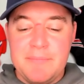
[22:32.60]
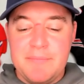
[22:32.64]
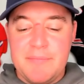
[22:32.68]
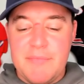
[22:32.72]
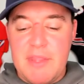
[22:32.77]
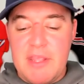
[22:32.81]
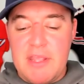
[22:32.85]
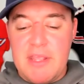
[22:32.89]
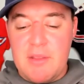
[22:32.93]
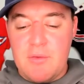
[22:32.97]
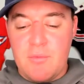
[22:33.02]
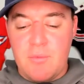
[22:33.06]

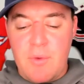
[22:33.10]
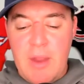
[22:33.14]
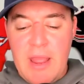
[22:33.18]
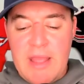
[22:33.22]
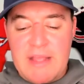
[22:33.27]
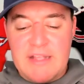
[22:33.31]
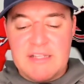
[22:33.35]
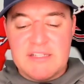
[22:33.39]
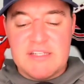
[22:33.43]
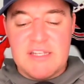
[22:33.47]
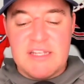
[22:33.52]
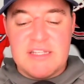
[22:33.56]
He
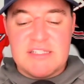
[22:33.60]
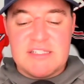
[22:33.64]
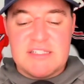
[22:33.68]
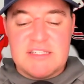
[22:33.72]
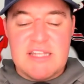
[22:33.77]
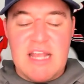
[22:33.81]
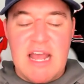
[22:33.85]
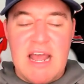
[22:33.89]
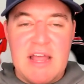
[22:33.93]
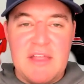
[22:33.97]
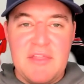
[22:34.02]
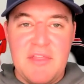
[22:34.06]
ranks
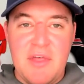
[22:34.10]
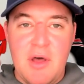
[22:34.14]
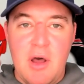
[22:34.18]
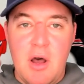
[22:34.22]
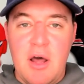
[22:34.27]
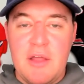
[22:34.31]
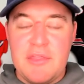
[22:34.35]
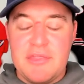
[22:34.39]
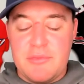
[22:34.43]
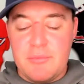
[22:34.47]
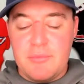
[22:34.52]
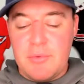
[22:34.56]
inside the
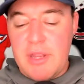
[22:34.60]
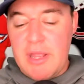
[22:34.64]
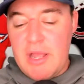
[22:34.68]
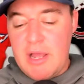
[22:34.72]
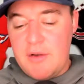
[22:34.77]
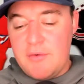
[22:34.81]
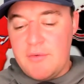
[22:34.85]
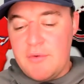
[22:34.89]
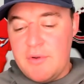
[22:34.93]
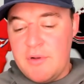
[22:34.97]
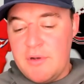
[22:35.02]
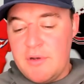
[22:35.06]

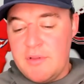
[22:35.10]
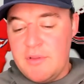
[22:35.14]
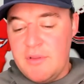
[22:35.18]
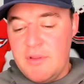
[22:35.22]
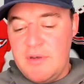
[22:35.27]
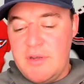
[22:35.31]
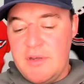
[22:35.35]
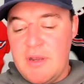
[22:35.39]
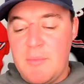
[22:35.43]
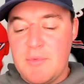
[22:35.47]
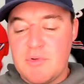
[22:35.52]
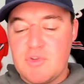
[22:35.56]
On300,
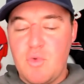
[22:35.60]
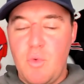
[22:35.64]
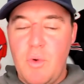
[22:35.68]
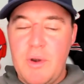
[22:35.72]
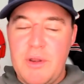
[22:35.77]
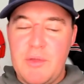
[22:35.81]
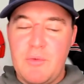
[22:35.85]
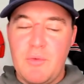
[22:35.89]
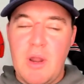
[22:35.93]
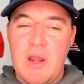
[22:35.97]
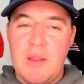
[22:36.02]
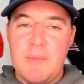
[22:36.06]
number
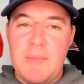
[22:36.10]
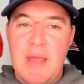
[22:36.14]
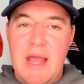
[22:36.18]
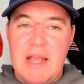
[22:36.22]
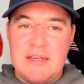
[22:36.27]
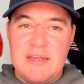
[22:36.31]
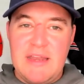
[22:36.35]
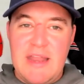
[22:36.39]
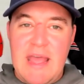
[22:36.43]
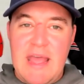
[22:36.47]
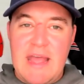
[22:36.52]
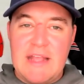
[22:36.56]
20 running
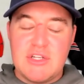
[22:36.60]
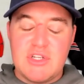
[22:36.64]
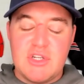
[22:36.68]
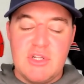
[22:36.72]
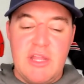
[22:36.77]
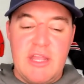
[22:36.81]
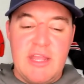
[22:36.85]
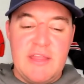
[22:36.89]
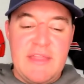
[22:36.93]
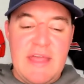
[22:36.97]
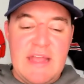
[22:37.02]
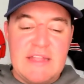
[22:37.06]
back
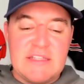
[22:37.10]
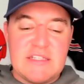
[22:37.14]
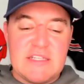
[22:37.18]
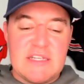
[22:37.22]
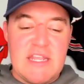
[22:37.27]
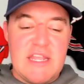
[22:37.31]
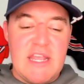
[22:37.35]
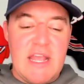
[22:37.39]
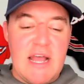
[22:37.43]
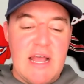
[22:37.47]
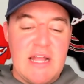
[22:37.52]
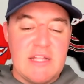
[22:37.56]
nationally, and that's
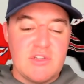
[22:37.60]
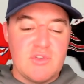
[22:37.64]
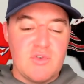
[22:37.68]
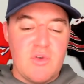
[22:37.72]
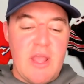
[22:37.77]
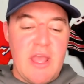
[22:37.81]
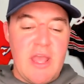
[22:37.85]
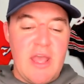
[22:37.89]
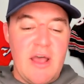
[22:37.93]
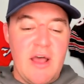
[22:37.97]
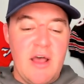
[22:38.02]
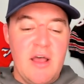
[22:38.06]

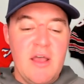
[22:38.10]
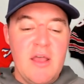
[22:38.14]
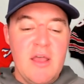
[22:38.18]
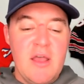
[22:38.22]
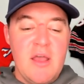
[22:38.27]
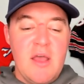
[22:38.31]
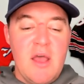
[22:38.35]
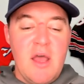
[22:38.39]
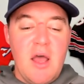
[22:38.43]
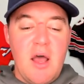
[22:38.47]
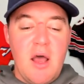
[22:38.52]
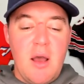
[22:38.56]
Keandrea
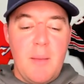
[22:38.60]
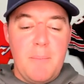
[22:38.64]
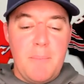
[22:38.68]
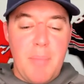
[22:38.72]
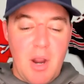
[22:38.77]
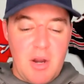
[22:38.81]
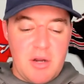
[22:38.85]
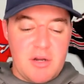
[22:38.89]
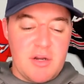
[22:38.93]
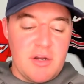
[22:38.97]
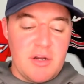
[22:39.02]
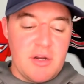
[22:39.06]

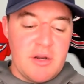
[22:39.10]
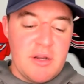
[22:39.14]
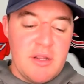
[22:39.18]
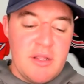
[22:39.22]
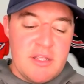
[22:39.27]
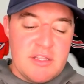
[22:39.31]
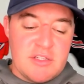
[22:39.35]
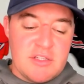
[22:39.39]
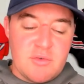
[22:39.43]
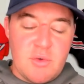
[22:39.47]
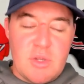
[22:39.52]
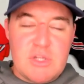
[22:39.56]
Barker.
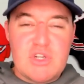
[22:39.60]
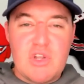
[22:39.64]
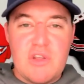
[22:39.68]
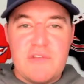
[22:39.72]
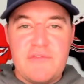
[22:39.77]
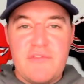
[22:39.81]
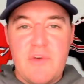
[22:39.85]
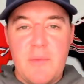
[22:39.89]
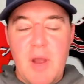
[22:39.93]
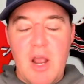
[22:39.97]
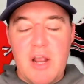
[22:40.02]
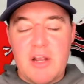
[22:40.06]
He's originally
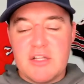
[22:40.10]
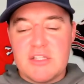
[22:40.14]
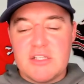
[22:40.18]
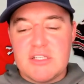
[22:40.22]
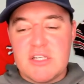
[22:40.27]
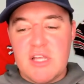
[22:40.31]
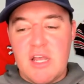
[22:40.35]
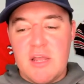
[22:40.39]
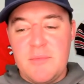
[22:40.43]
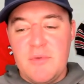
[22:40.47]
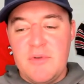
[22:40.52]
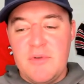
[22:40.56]
from
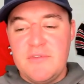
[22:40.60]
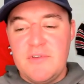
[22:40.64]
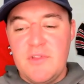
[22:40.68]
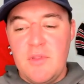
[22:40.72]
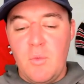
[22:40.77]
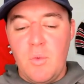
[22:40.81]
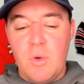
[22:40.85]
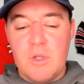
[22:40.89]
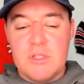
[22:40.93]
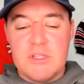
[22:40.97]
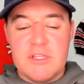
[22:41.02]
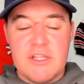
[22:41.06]
Arkansas. He moved to the
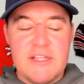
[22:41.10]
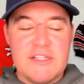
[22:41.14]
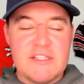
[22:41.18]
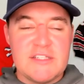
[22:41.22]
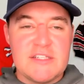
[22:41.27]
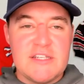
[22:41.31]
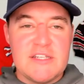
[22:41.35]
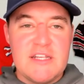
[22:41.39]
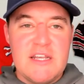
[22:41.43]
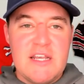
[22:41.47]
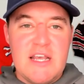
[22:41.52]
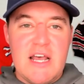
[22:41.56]

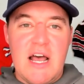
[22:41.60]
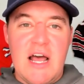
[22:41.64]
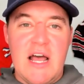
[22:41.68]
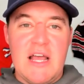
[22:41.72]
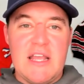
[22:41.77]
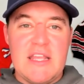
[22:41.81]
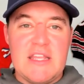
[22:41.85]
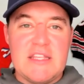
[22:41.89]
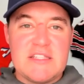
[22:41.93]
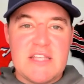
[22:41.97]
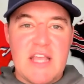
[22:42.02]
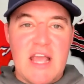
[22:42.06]
Woodlands.
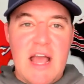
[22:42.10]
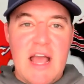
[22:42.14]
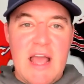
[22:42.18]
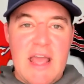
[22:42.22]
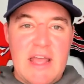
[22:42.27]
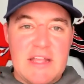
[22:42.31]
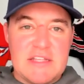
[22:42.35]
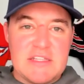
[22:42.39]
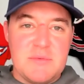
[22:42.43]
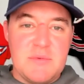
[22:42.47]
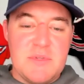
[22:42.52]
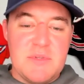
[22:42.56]
He's a
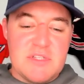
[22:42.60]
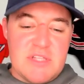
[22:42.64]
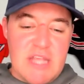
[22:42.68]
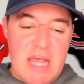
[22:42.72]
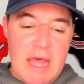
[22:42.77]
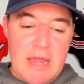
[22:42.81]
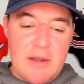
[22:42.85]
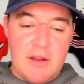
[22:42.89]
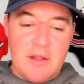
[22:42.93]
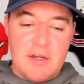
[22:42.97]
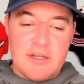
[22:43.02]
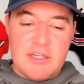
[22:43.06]
guy SMU's
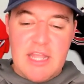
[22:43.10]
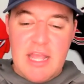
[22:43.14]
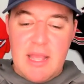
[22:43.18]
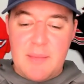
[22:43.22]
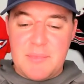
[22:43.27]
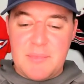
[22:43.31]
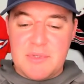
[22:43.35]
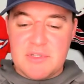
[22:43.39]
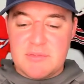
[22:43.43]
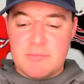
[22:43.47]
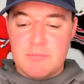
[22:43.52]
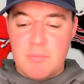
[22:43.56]
had on
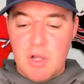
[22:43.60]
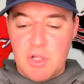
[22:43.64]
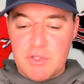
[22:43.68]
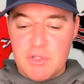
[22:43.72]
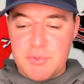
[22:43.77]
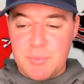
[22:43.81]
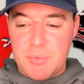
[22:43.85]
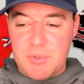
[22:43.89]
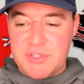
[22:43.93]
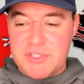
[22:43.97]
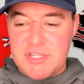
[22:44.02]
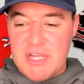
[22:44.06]
campus
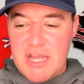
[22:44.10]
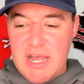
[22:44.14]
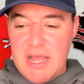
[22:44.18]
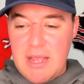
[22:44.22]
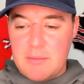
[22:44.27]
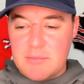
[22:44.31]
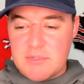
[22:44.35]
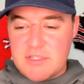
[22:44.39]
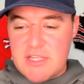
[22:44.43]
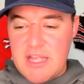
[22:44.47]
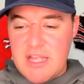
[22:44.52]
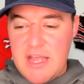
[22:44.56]
multiple
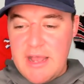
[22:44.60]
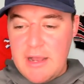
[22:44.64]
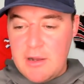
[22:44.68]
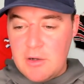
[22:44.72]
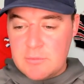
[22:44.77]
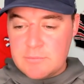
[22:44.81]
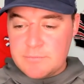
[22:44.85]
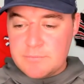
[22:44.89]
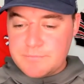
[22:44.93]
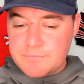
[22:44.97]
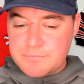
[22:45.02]
times now,